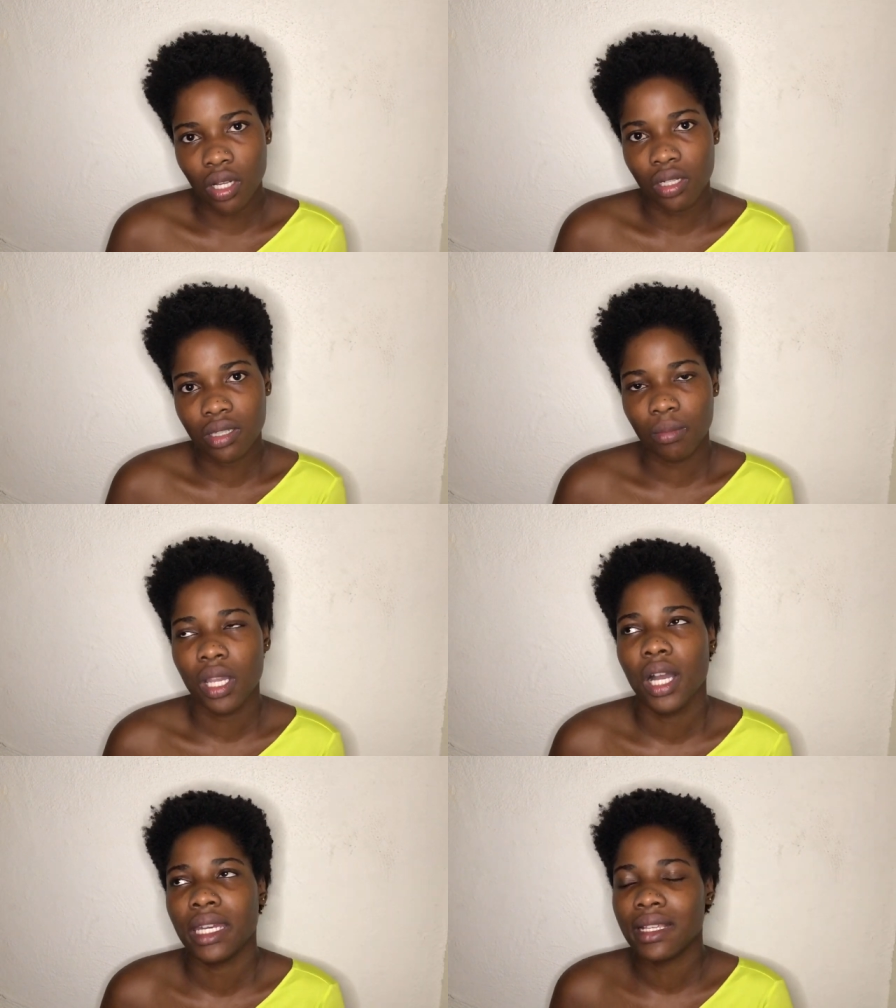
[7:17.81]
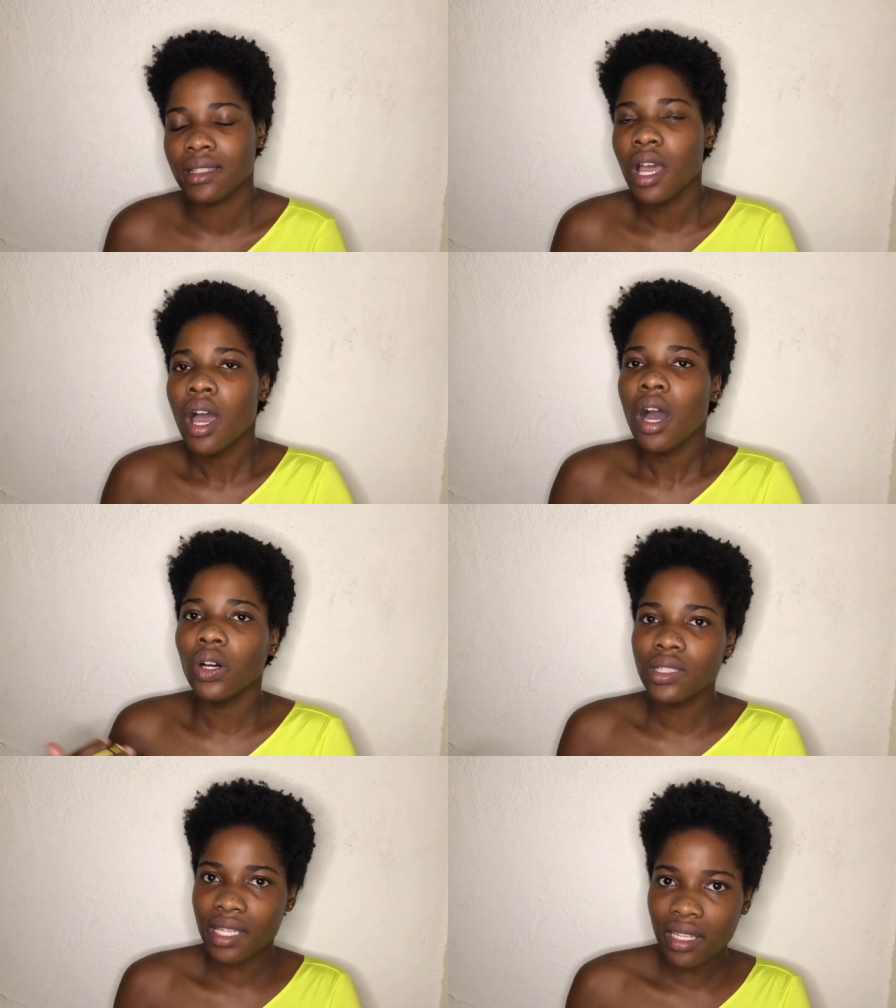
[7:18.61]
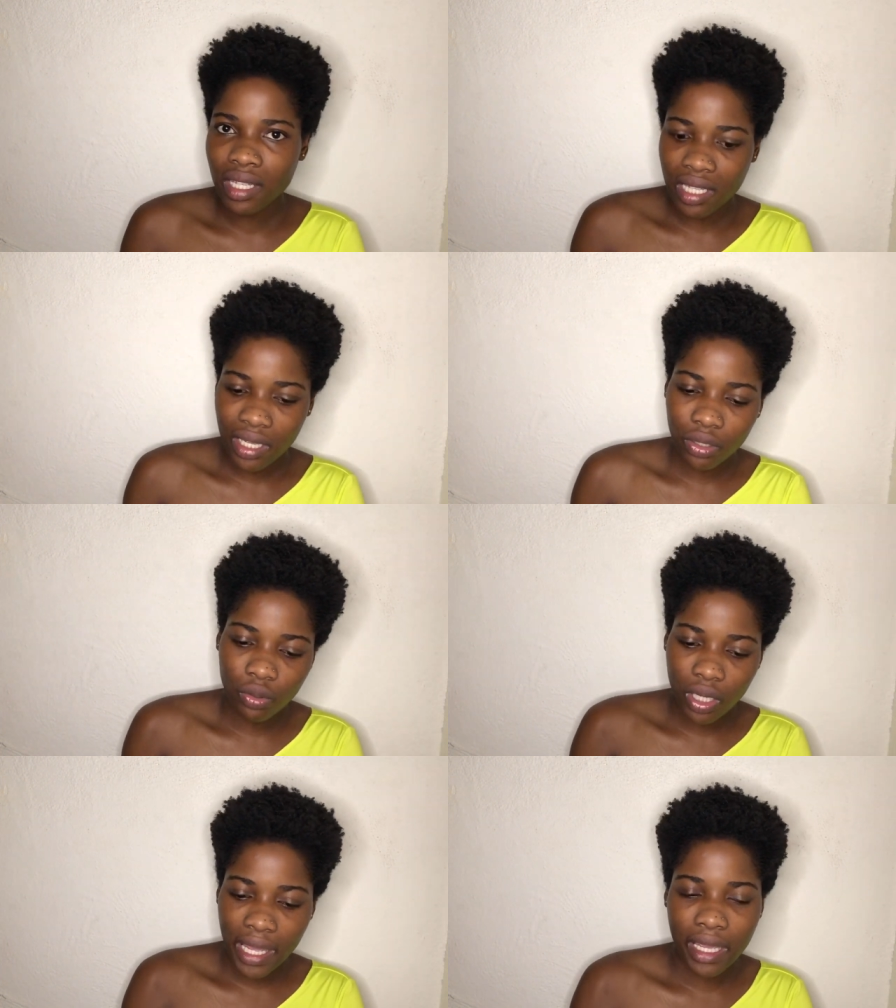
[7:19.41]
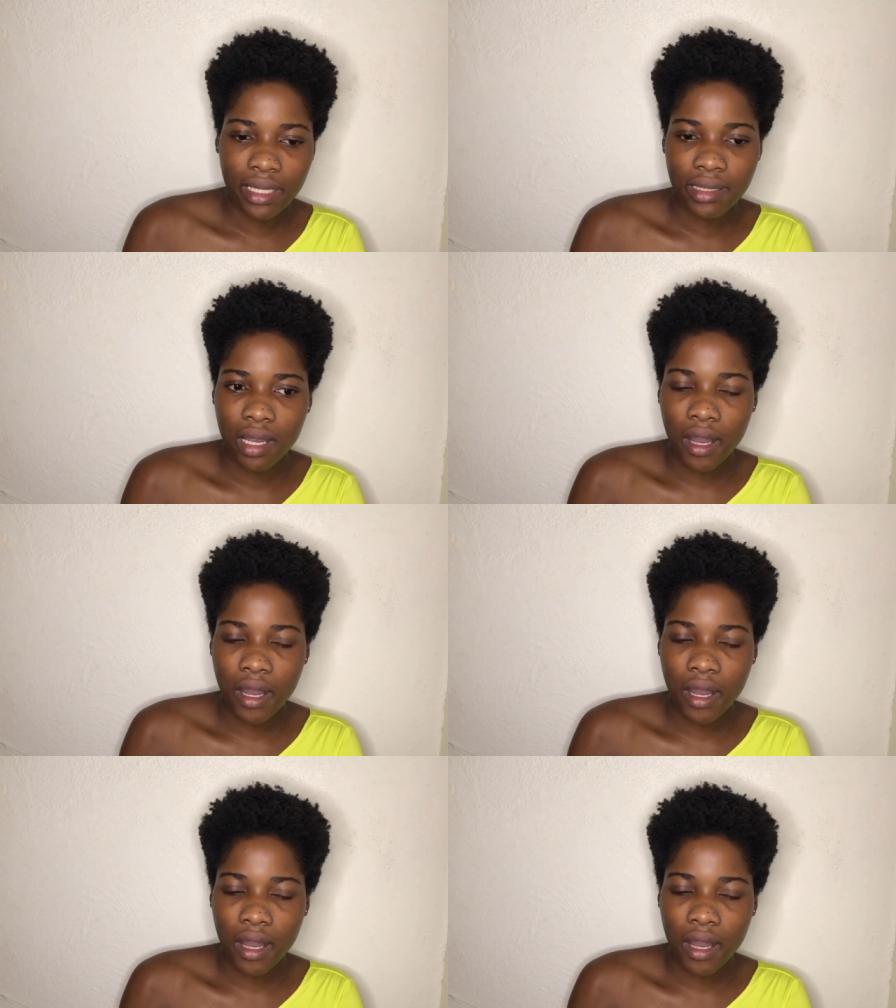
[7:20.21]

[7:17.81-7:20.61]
to be honest. Outside of that though guys,